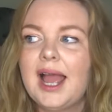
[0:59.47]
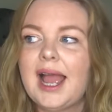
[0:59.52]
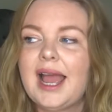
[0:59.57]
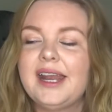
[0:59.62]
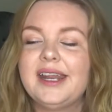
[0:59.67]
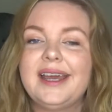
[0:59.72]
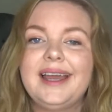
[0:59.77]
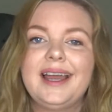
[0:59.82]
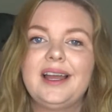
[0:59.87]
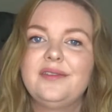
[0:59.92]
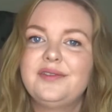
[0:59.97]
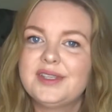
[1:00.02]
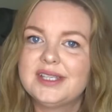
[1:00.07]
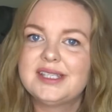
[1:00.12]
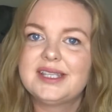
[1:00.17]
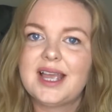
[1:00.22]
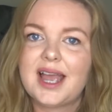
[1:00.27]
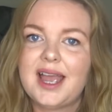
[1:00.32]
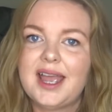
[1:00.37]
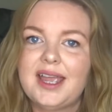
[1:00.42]
And I have to
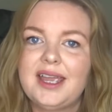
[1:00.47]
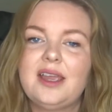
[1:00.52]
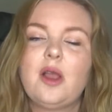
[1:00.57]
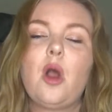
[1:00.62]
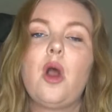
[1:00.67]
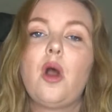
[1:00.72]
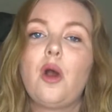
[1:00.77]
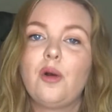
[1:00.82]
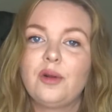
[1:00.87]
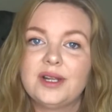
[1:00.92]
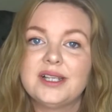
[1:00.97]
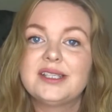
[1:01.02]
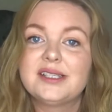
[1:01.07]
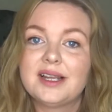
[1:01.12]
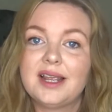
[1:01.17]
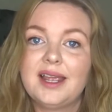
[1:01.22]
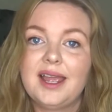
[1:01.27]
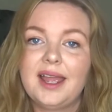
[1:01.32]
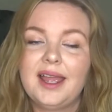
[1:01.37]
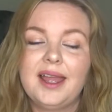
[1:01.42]
say,
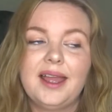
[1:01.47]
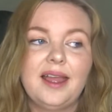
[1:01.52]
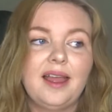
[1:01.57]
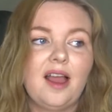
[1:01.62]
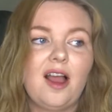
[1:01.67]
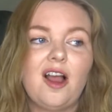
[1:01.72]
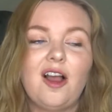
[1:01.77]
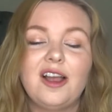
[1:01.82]
honestly here,